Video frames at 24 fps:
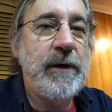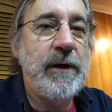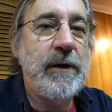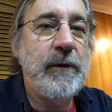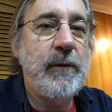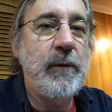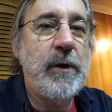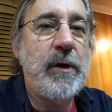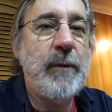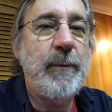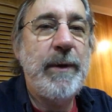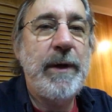
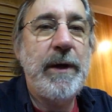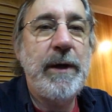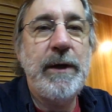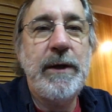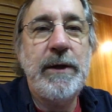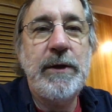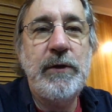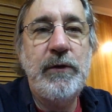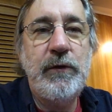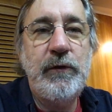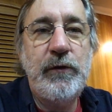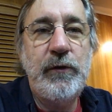on one of my
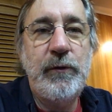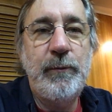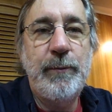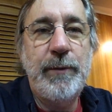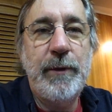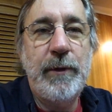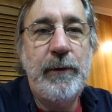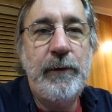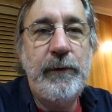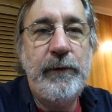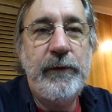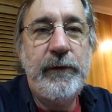YouTube
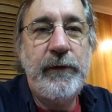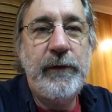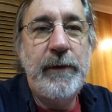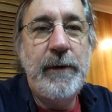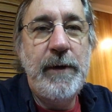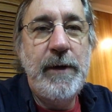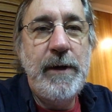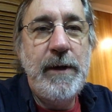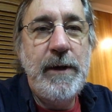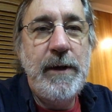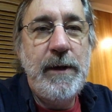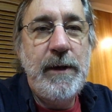posts.
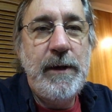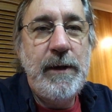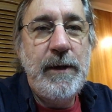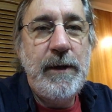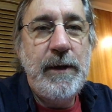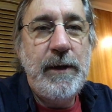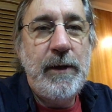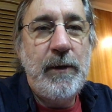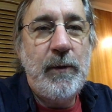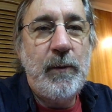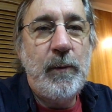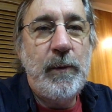
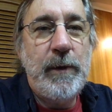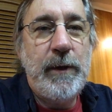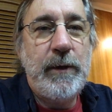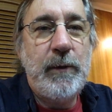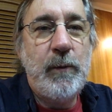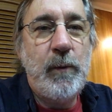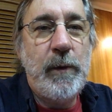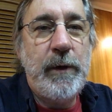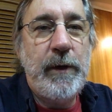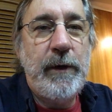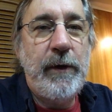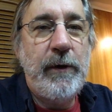
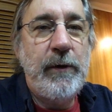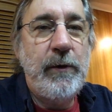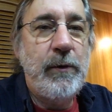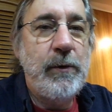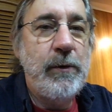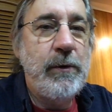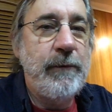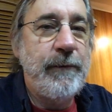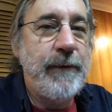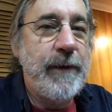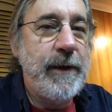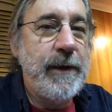Rick wanted to
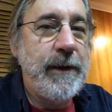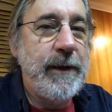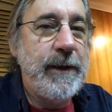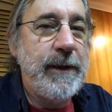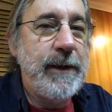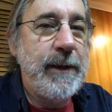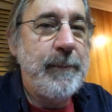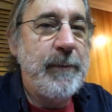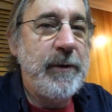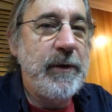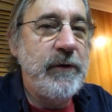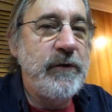know if I
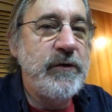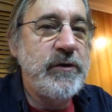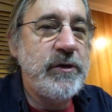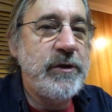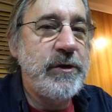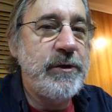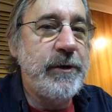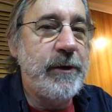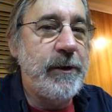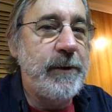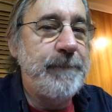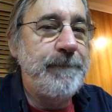kept a
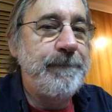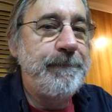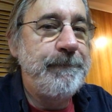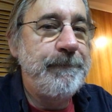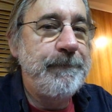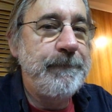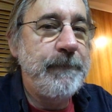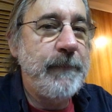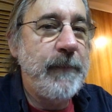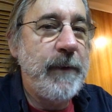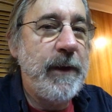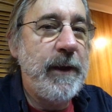journal.
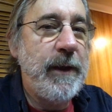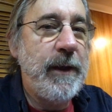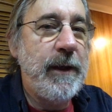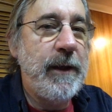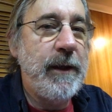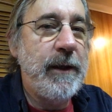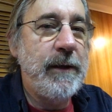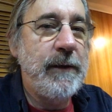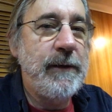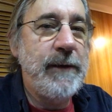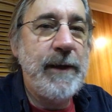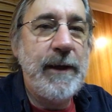
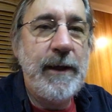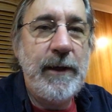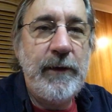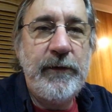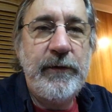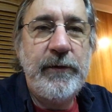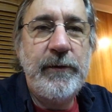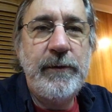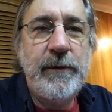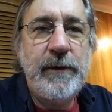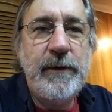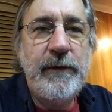And the
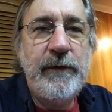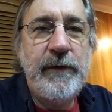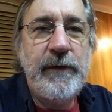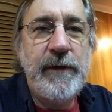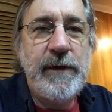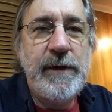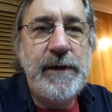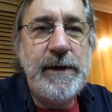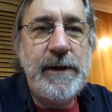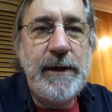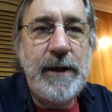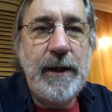answer is
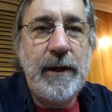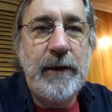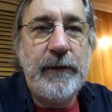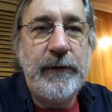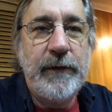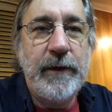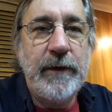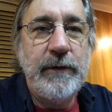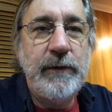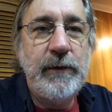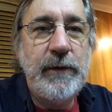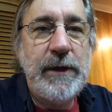yes,
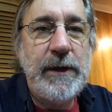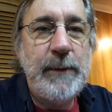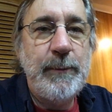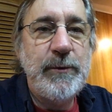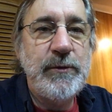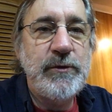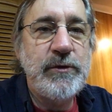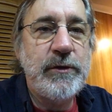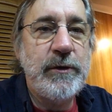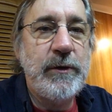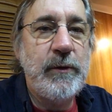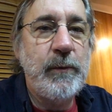I do keep a
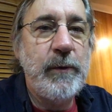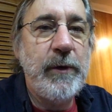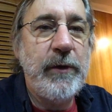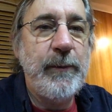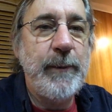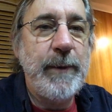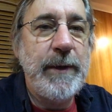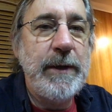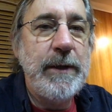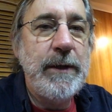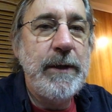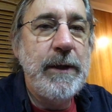journal
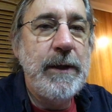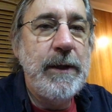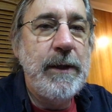with me.